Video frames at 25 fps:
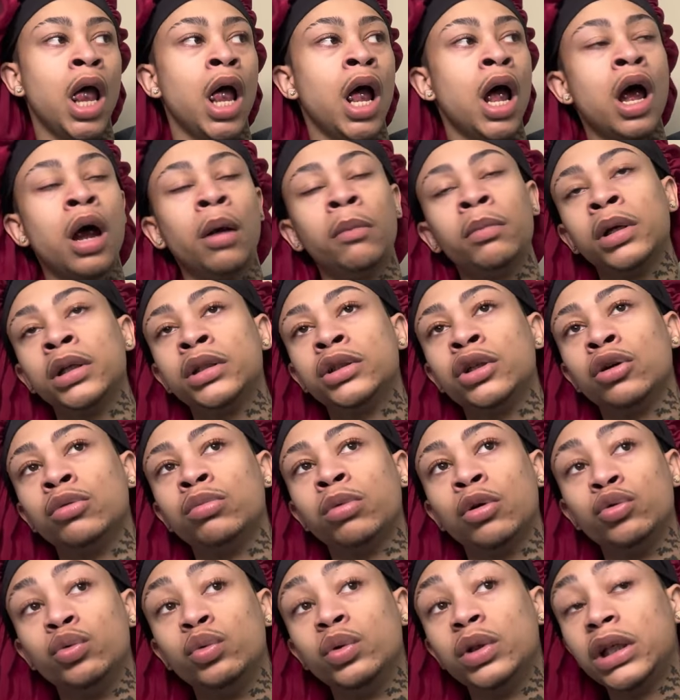I'm like, yo,
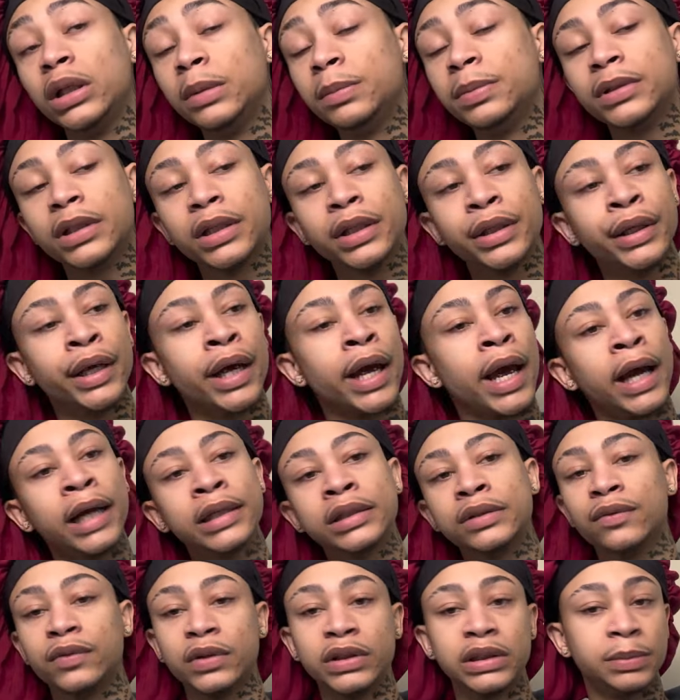but we keep seeing you ask
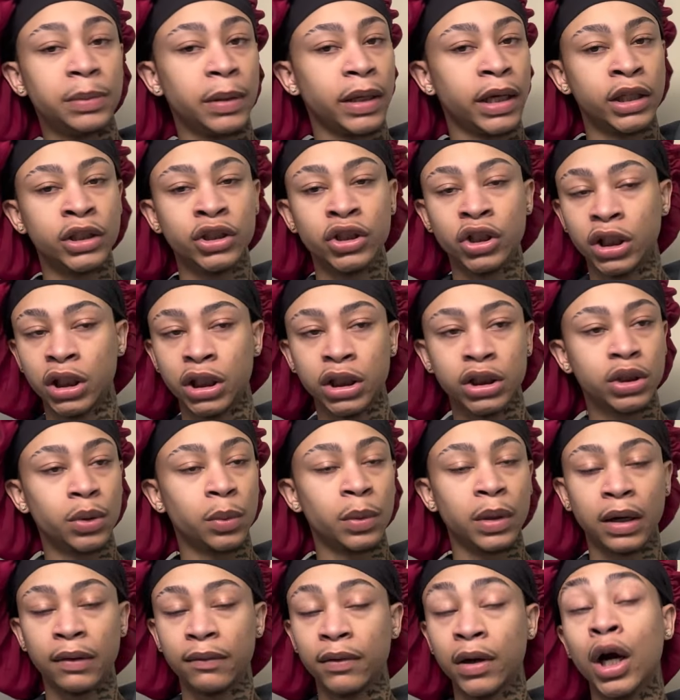for pair of jeans or
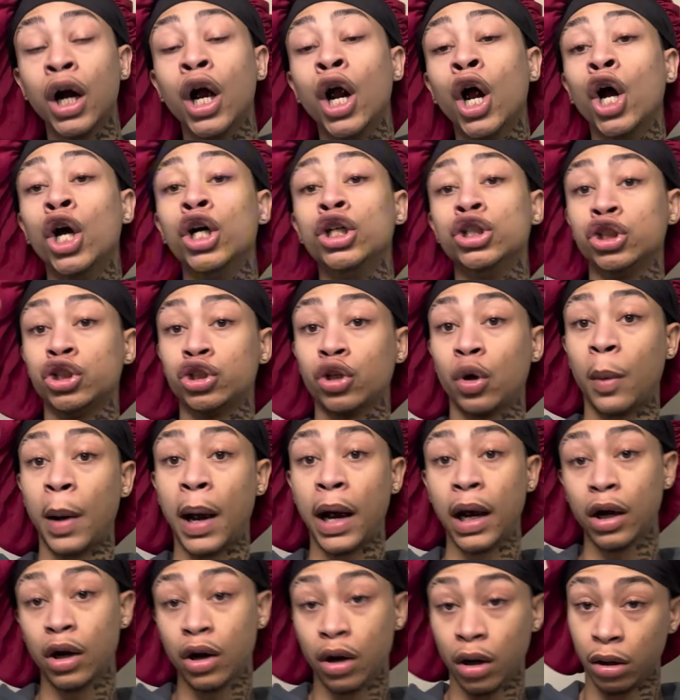whatever. So I
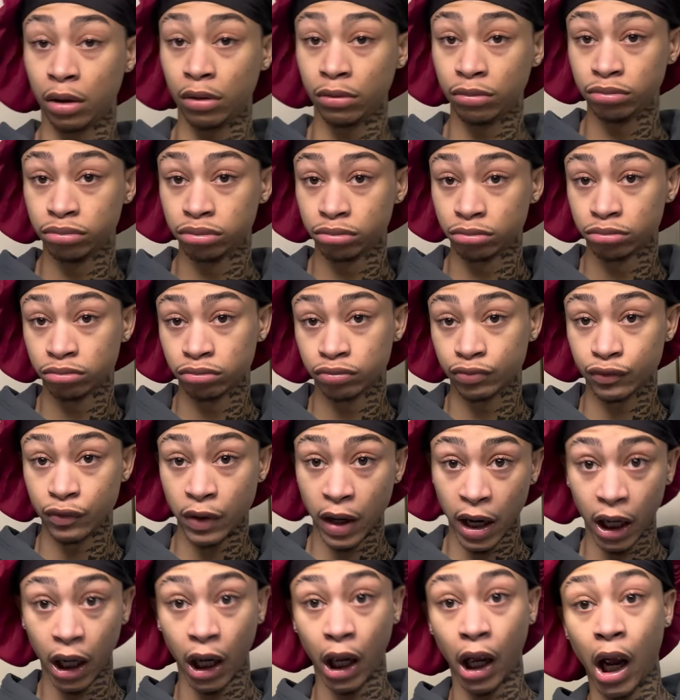go,
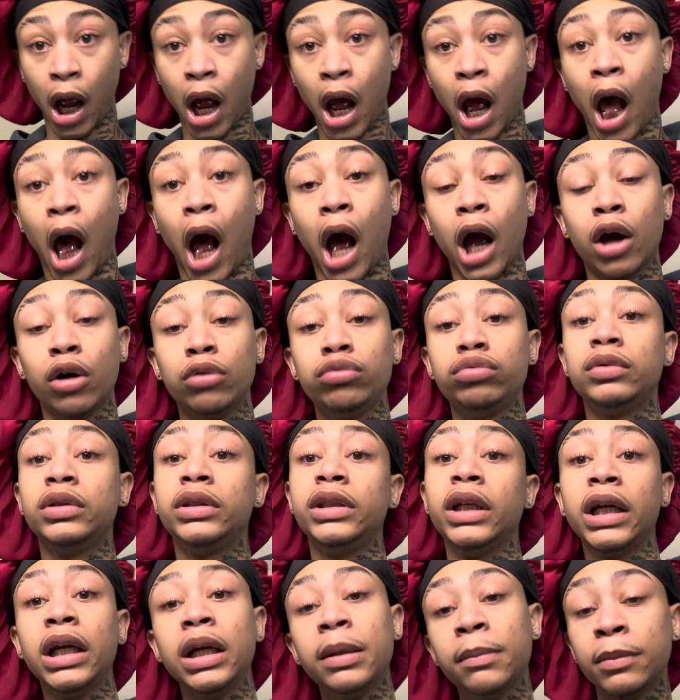right? I go
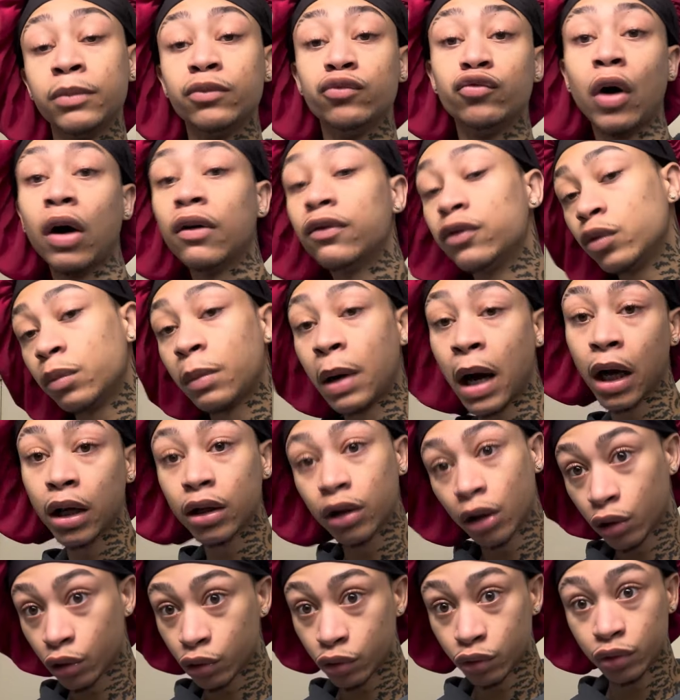dig and ruffle my
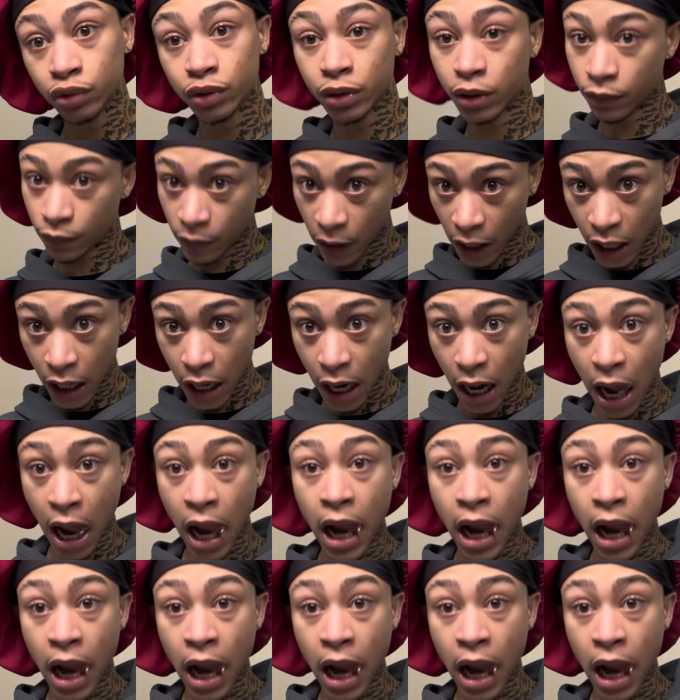clothes, right?